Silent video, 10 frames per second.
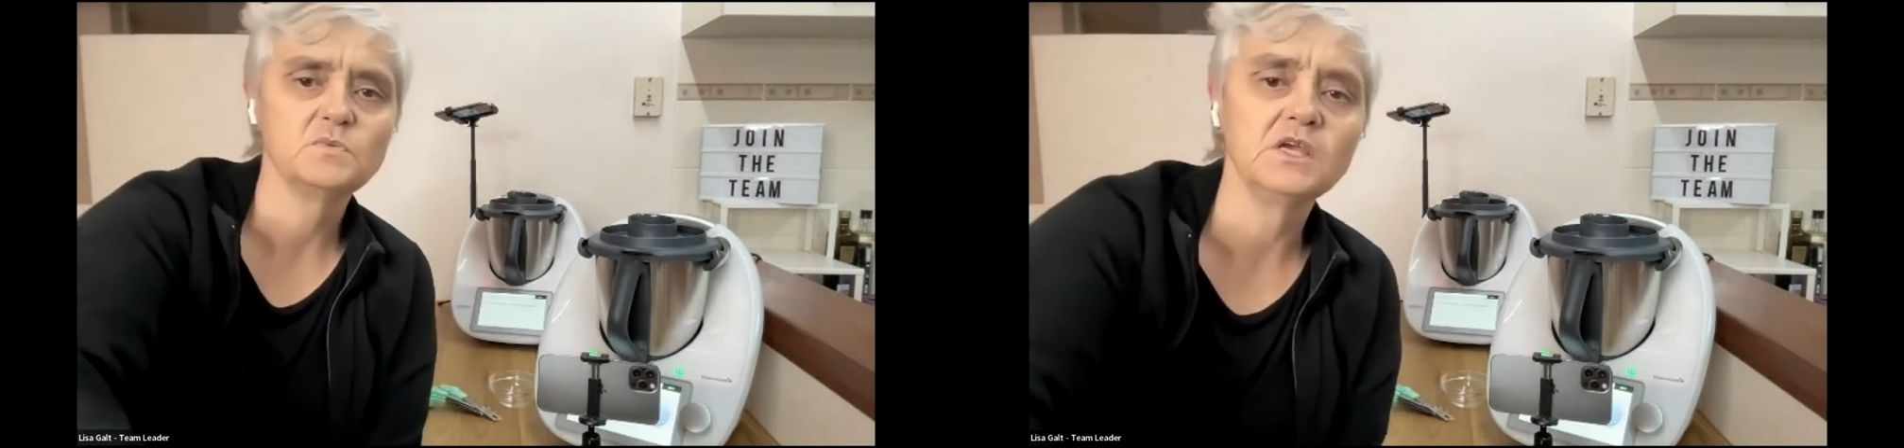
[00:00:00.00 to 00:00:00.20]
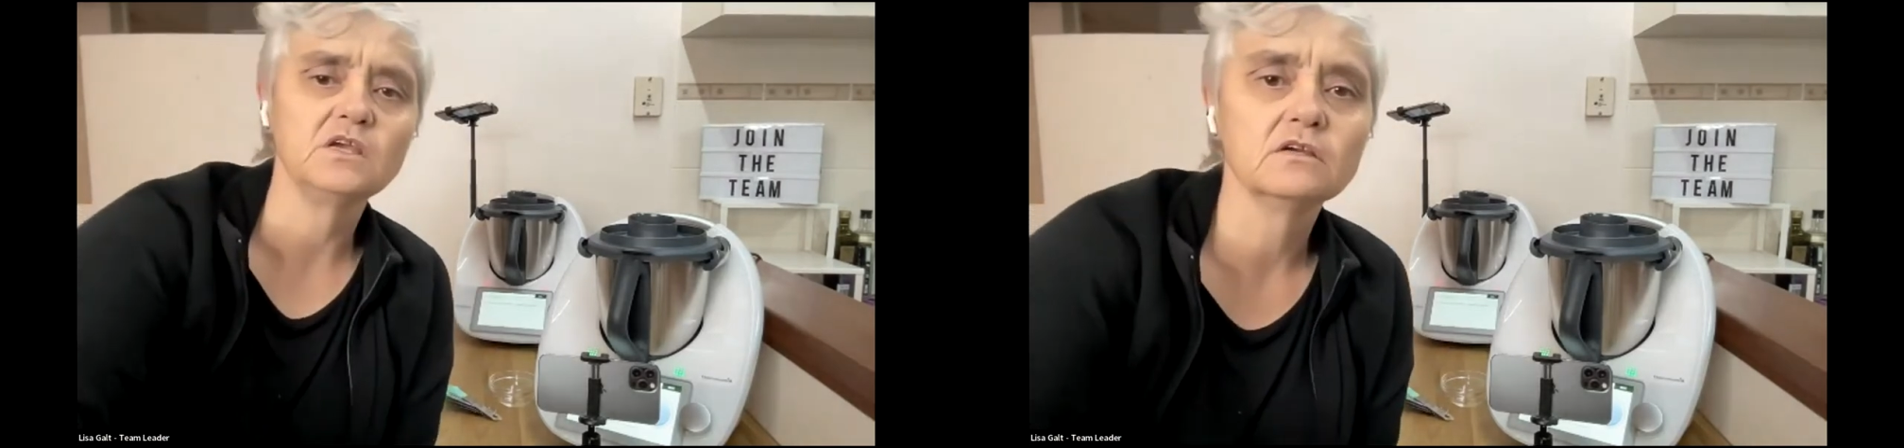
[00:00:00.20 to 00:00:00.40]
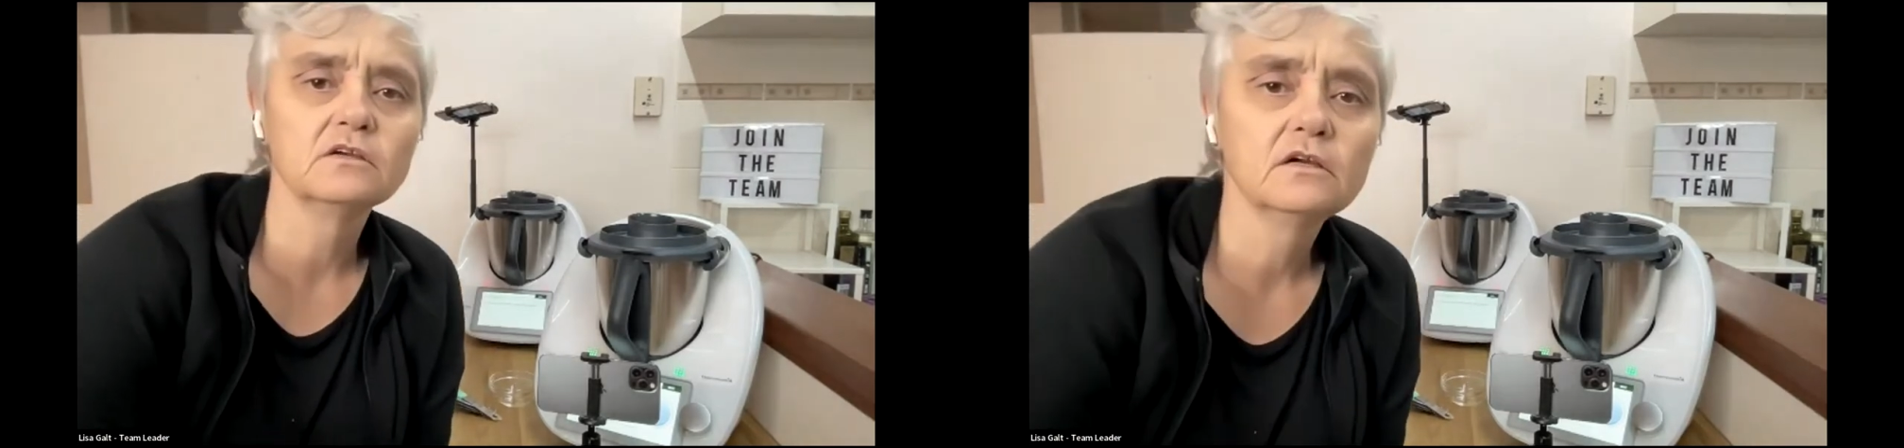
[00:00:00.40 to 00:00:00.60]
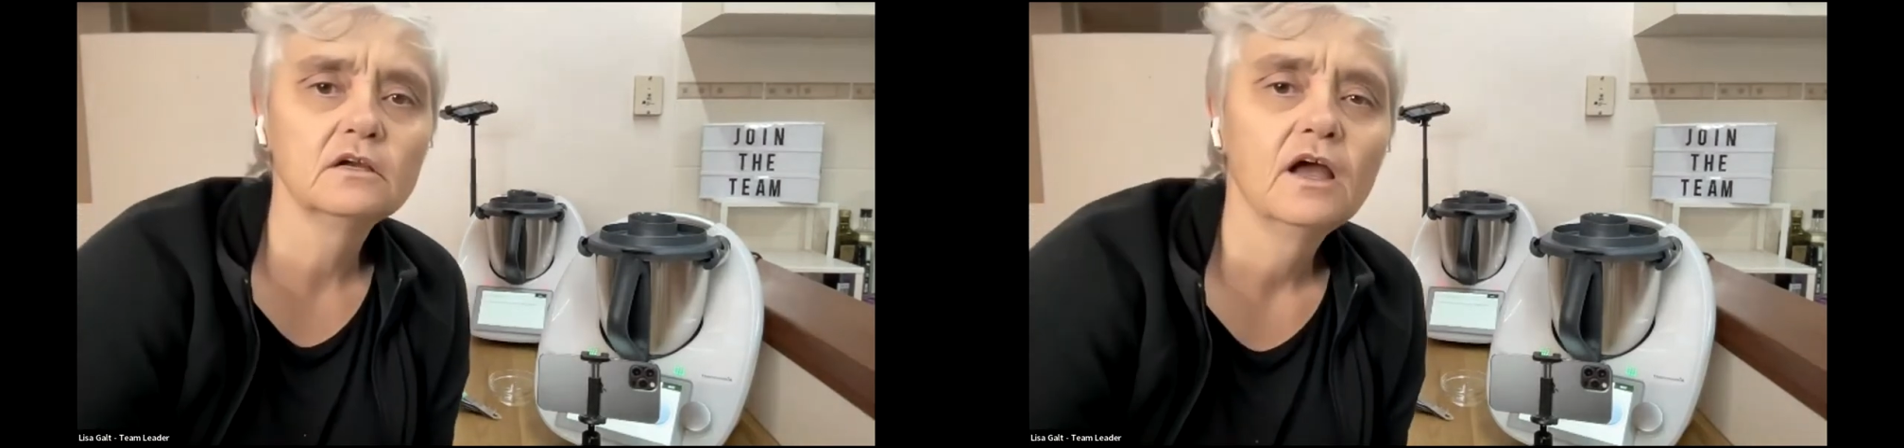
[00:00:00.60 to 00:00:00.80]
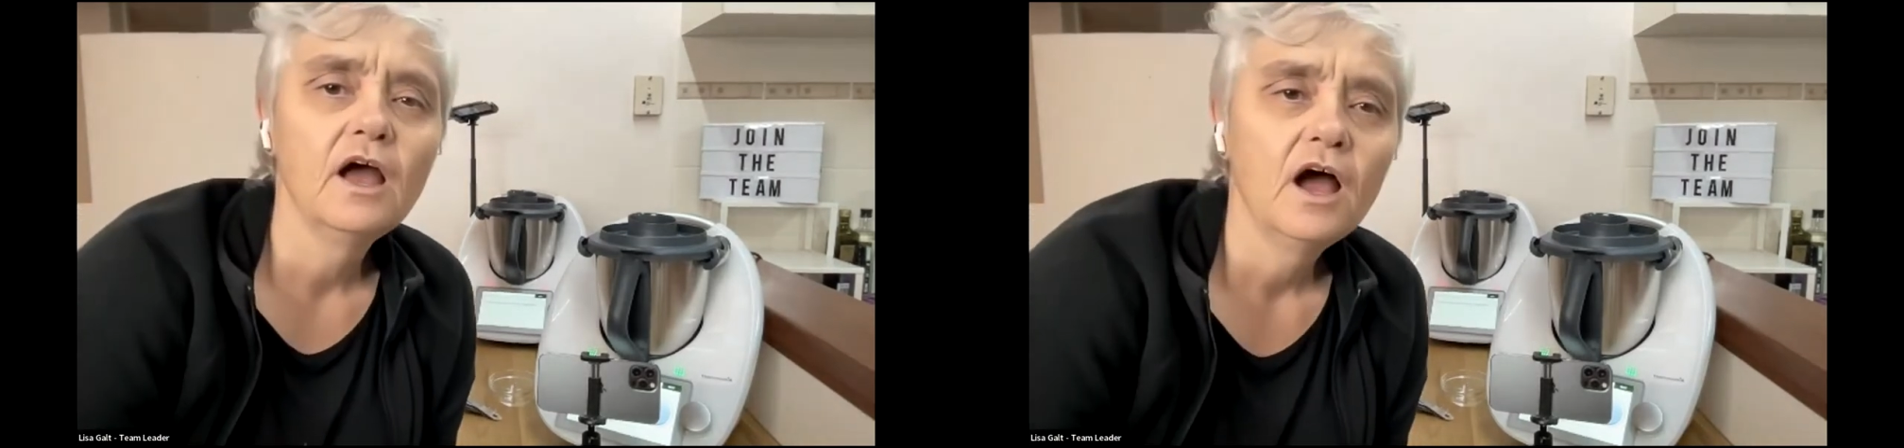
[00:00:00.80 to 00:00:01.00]
recipe?
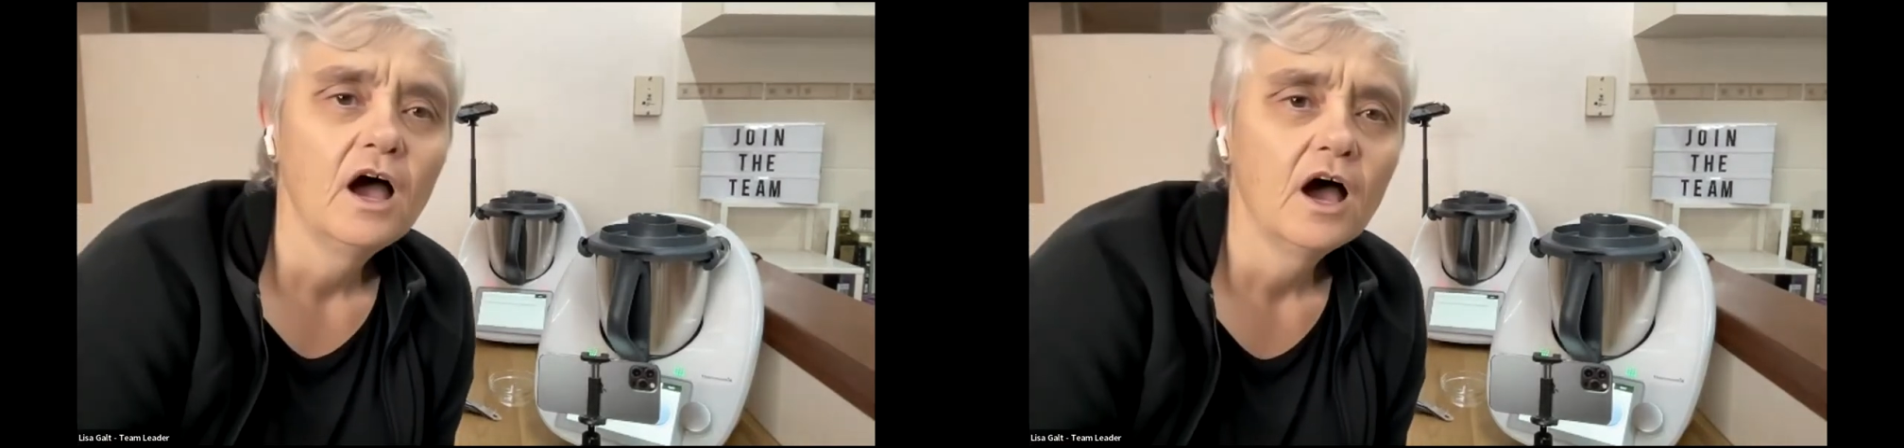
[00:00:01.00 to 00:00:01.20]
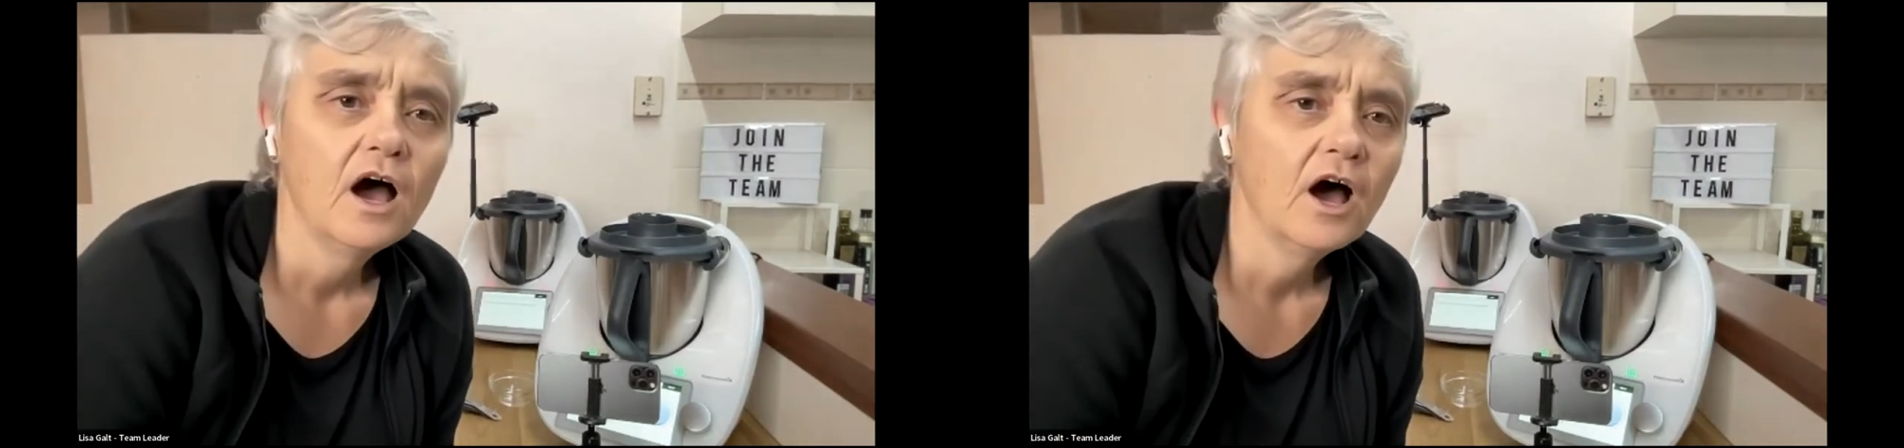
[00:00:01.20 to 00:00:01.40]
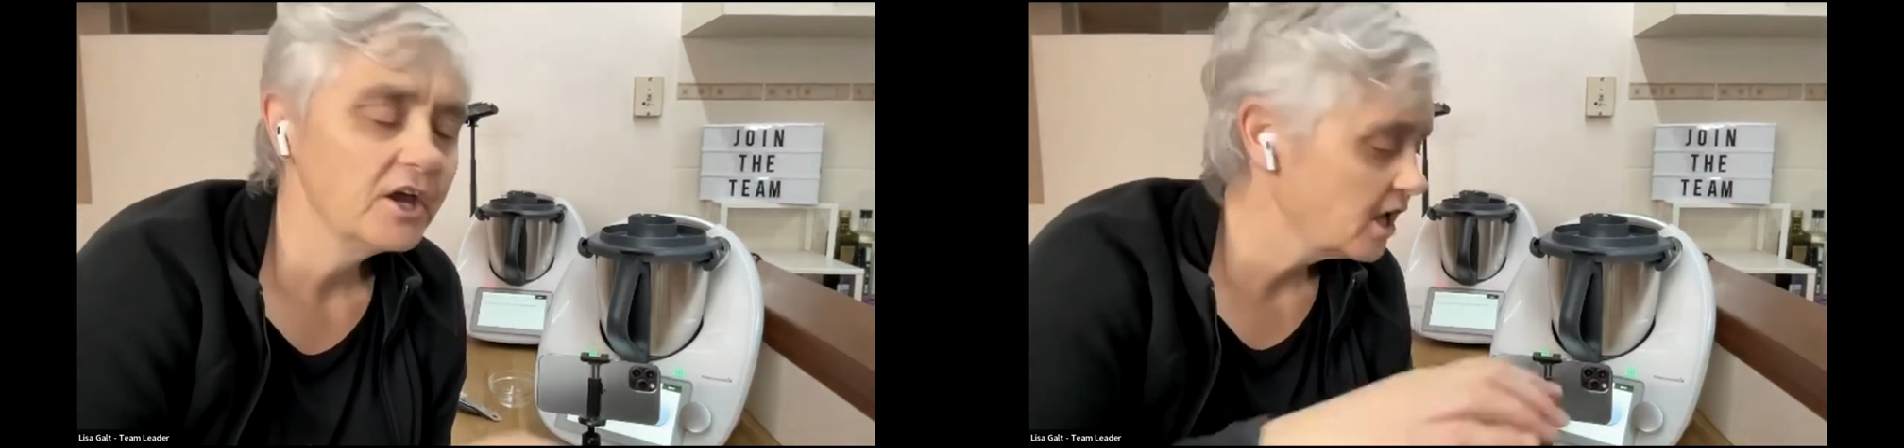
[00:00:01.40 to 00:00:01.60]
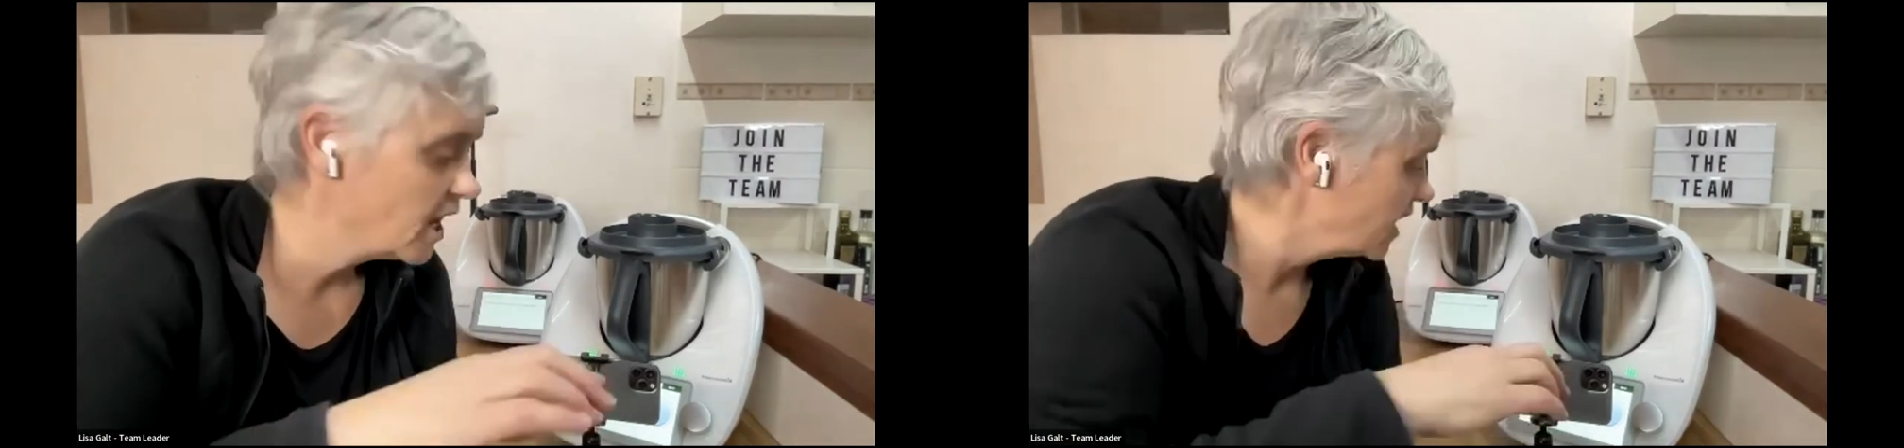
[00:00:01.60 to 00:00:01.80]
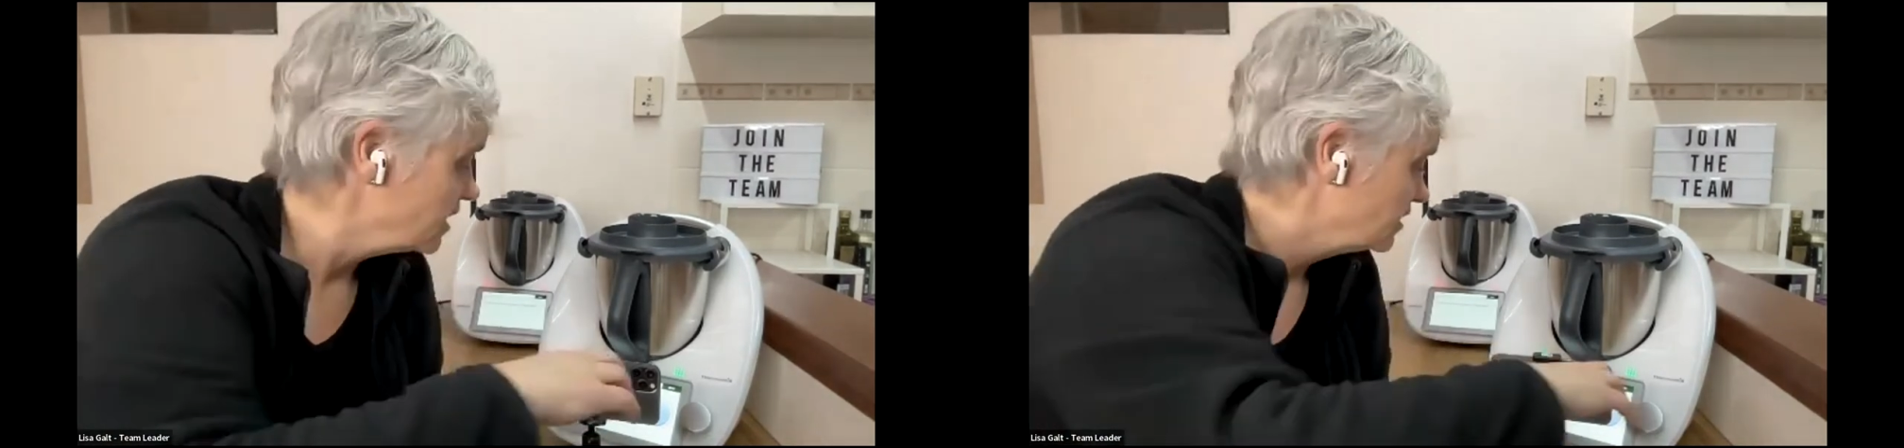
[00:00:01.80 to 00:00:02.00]

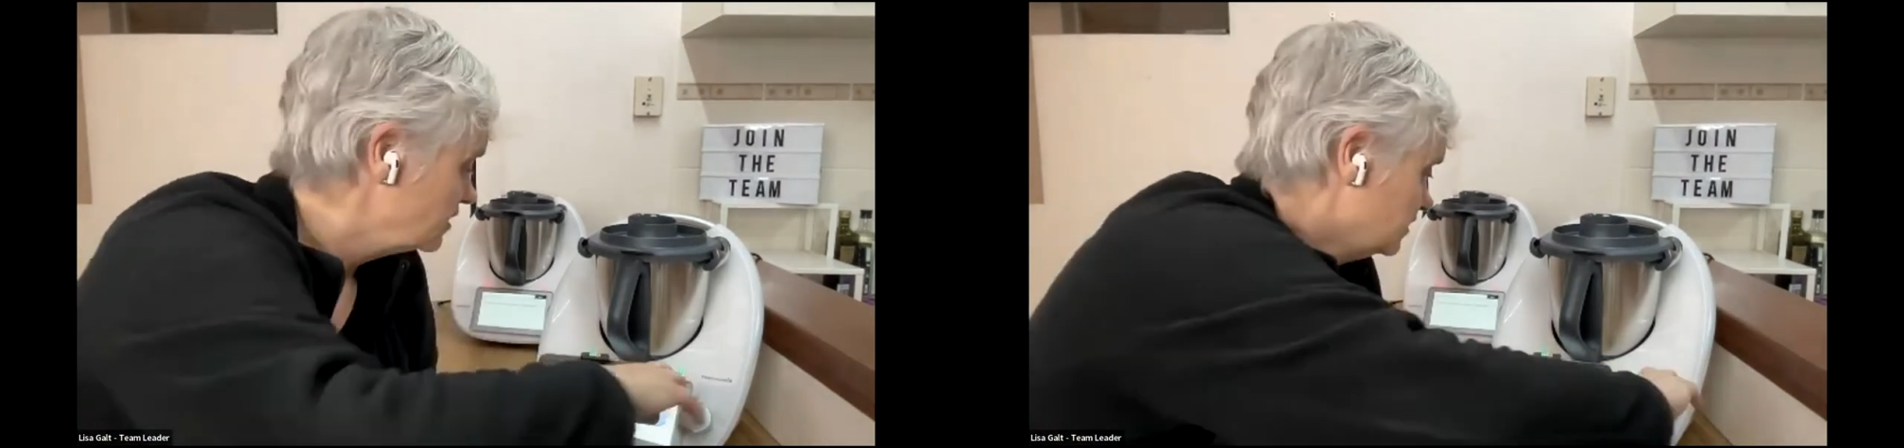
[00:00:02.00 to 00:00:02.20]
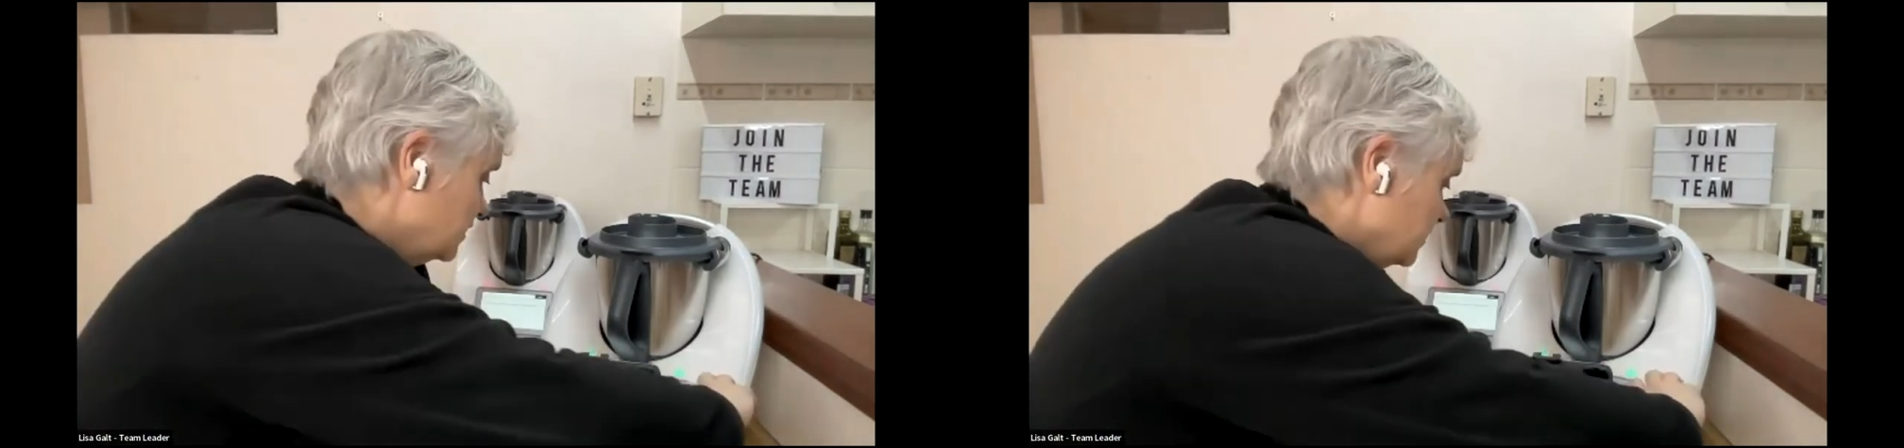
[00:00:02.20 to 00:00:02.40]
Okay.